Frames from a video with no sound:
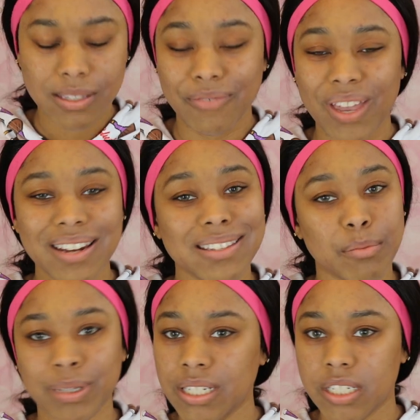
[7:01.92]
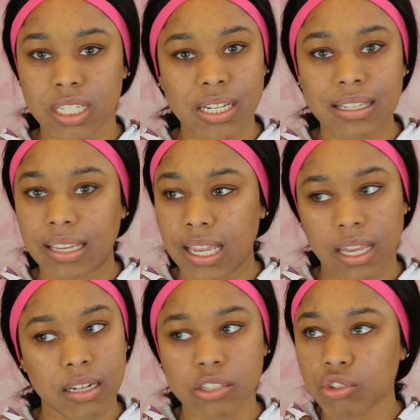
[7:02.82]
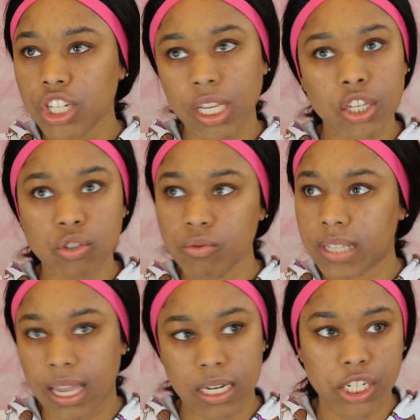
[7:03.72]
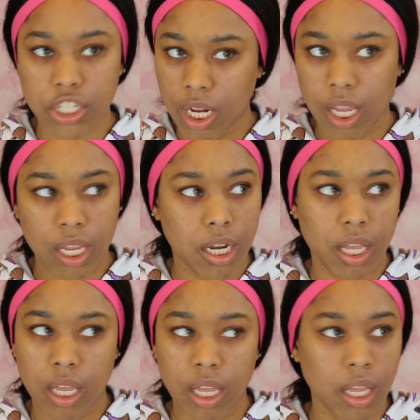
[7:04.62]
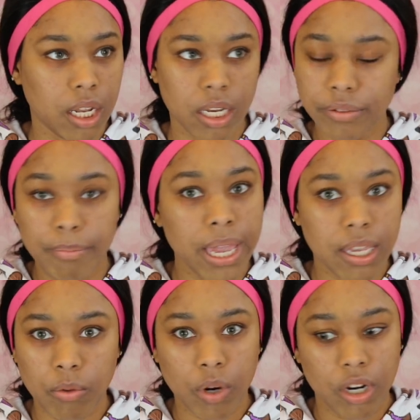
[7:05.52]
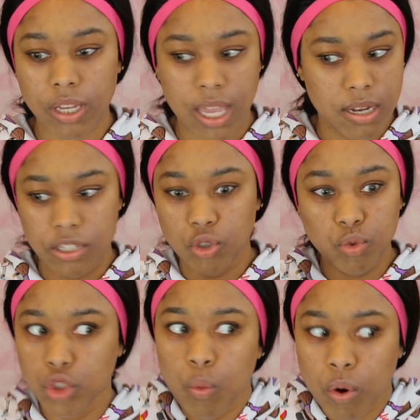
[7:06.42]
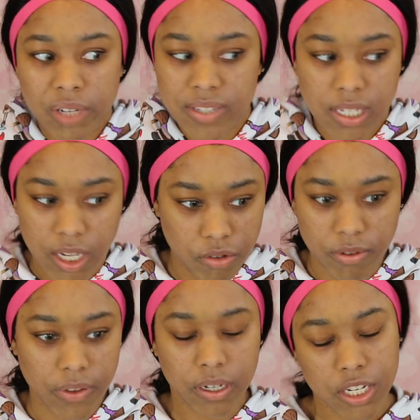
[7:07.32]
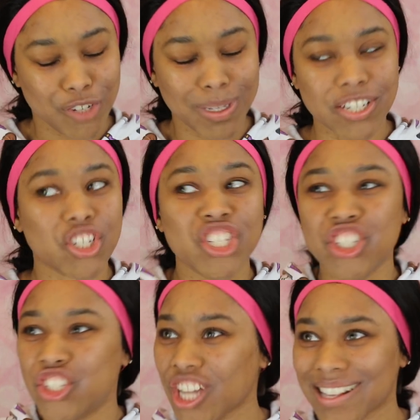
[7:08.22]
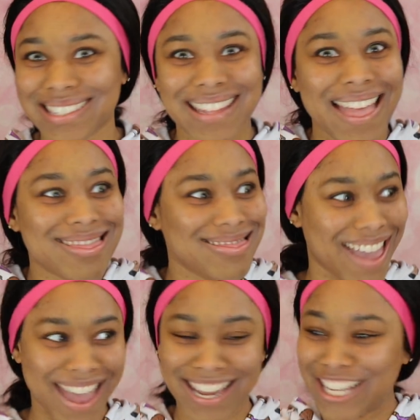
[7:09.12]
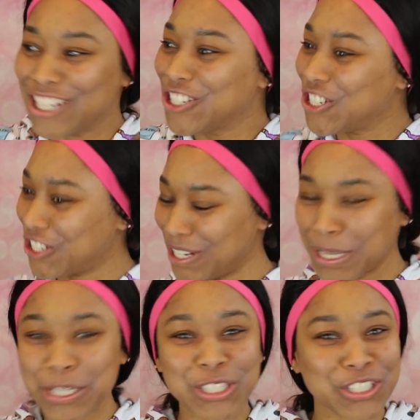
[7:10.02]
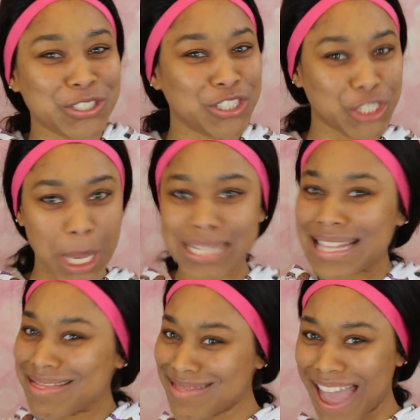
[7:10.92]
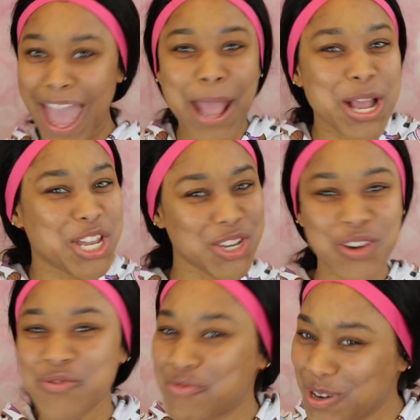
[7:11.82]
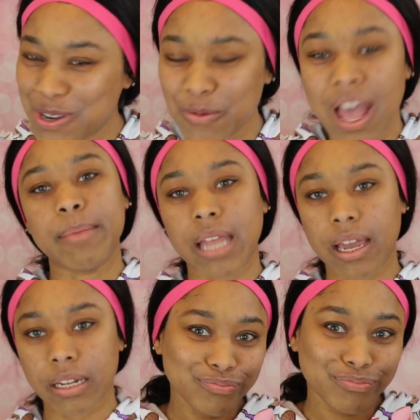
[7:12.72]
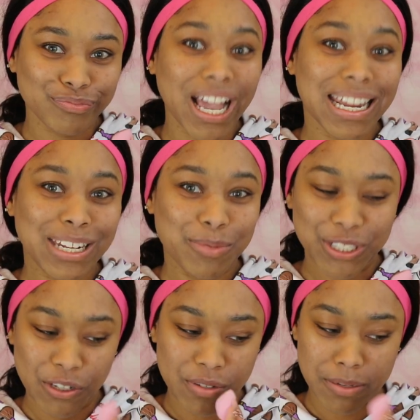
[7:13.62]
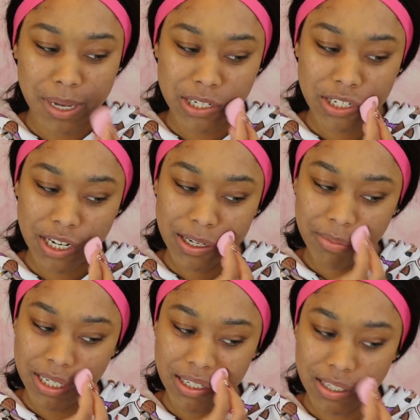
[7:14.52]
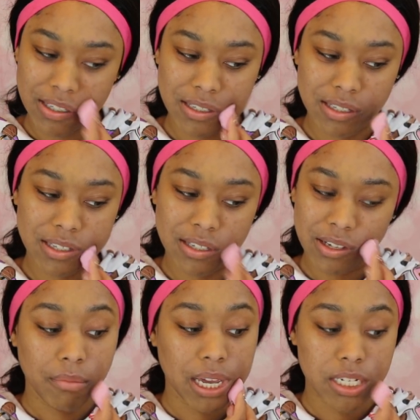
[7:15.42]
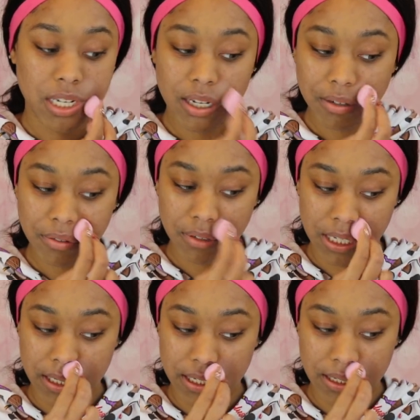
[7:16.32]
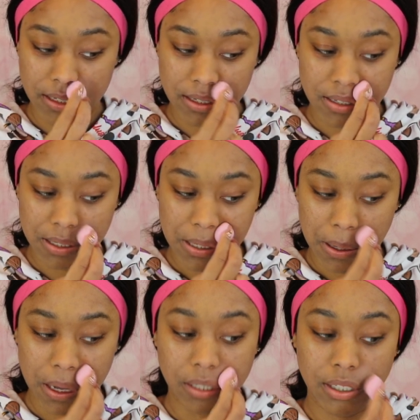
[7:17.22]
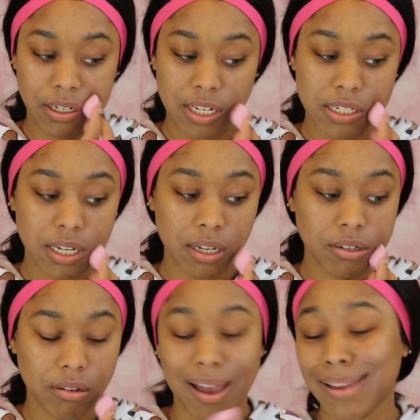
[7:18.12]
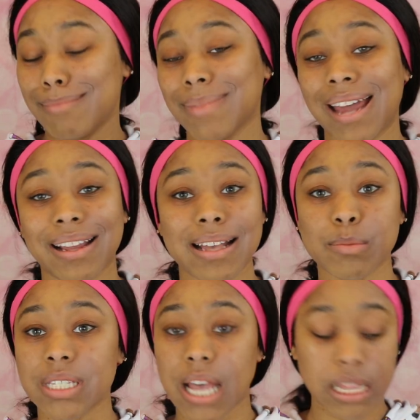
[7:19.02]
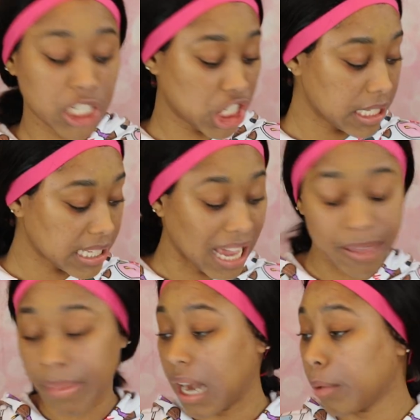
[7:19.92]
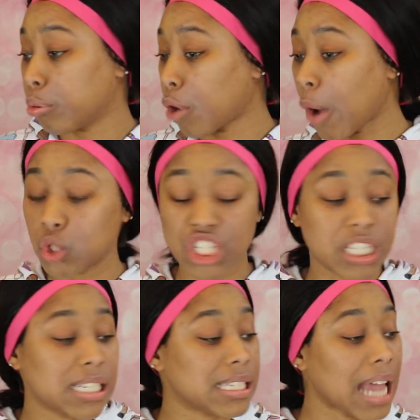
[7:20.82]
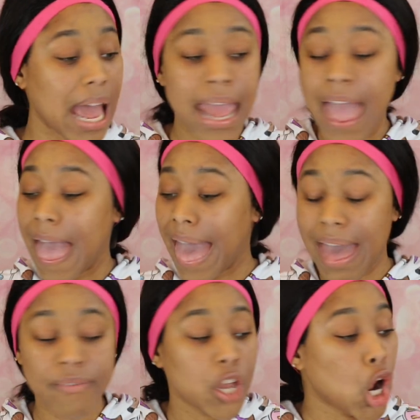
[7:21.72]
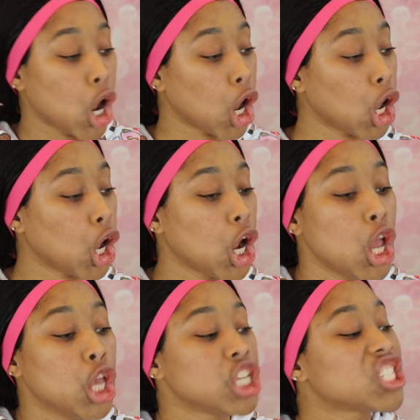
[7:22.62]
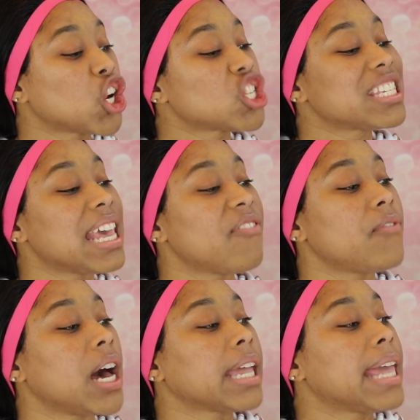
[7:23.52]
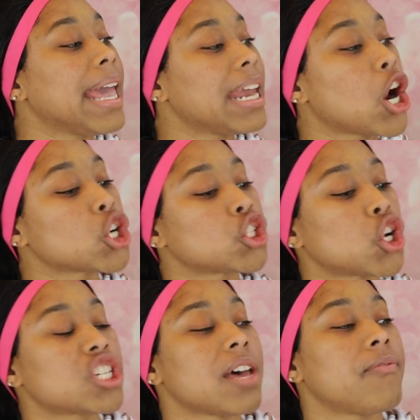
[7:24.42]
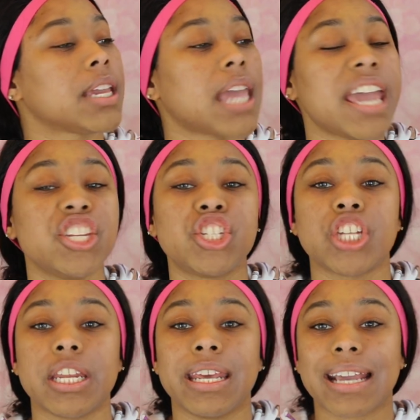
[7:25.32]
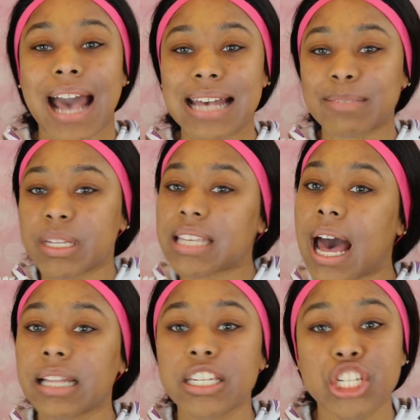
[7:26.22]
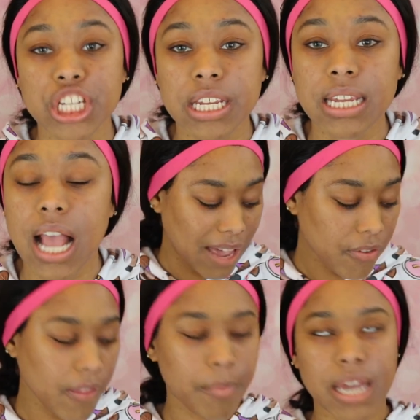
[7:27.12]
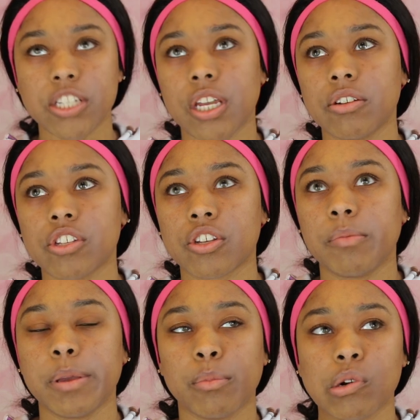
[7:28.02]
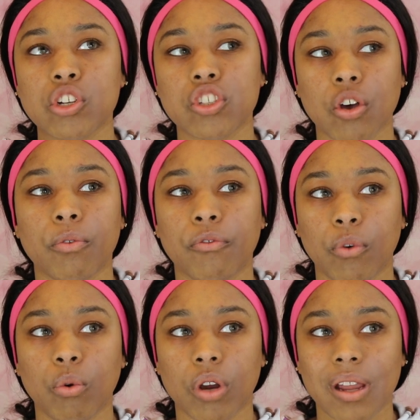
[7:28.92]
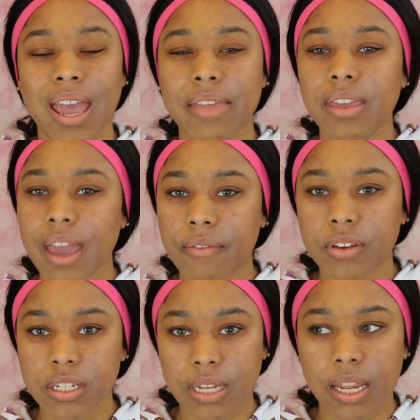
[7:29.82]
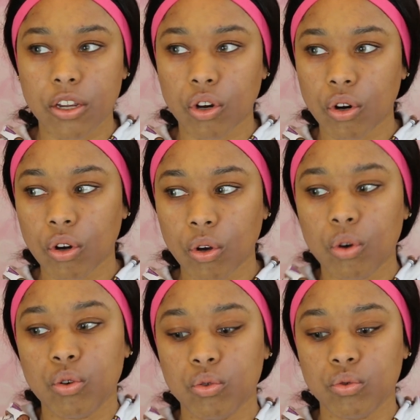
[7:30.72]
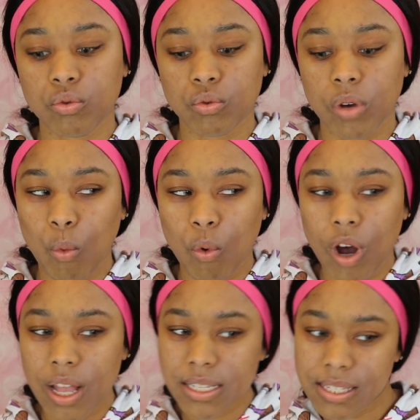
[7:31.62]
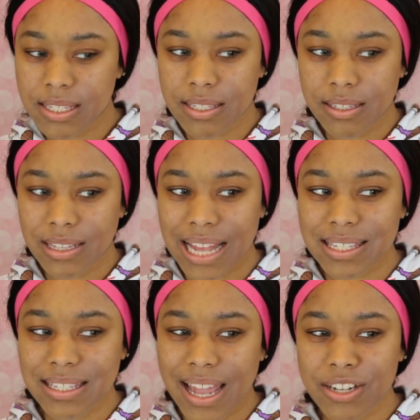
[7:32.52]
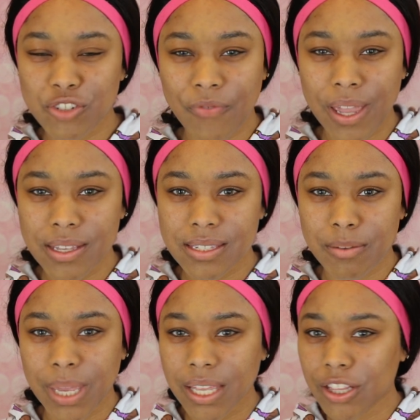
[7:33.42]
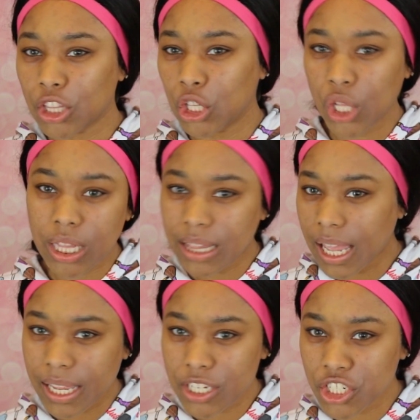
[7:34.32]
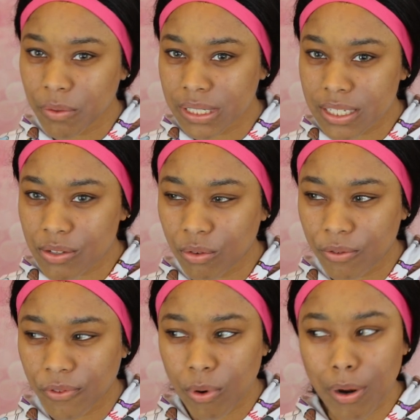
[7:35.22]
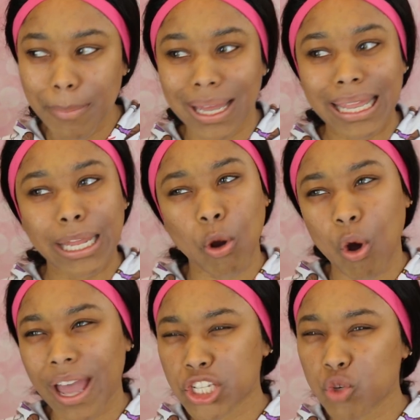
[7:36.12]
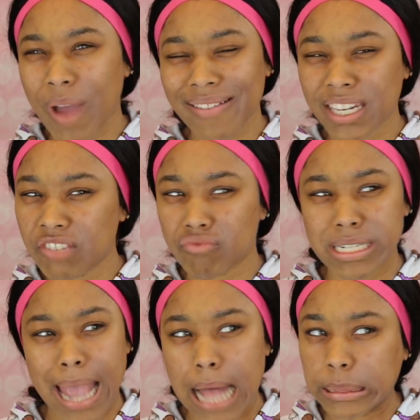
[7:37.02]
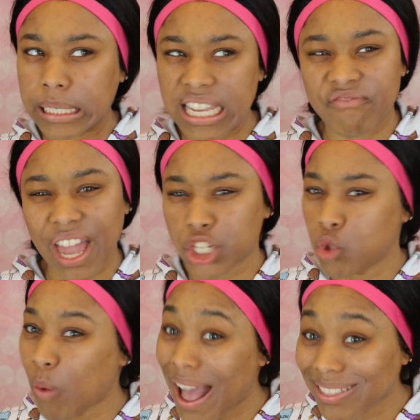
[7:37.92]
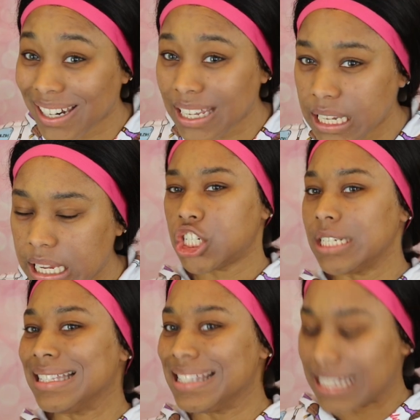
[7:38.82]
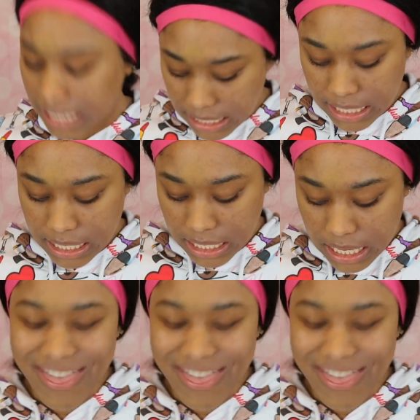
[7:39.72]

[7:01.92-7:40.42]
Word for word: Savannah's a beast, she's a cannon, so she can use any shade and make it work. And you won't even see it through the foundation because she's just that chick. She's just that guru. I'm not. I need one close to my shade because my channel is a learning channel. I am not a cosmetologist. I am not a pro. She does not have her certificate, her certification in cosmetology. I feel like my channel is gonna be more so for the everyday girl who wants that snatched face to make it look like she went to school for it, but in all actuality, reality, factuality, she didn't.